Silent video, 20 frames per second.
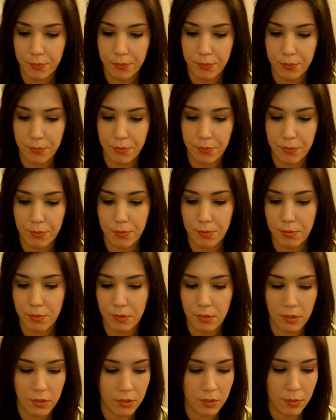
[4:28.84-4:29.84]

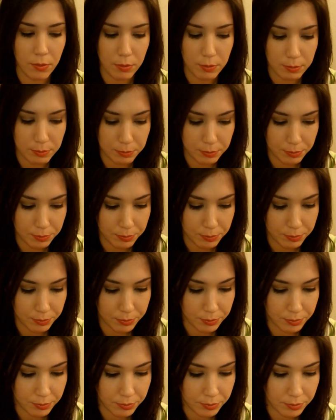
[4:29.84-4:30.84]

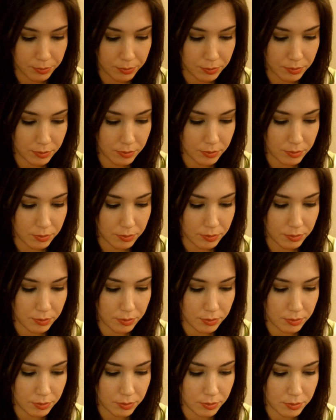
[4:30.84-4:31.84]

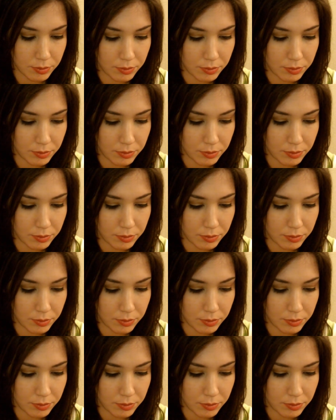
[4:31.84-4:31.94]
(no one is talking)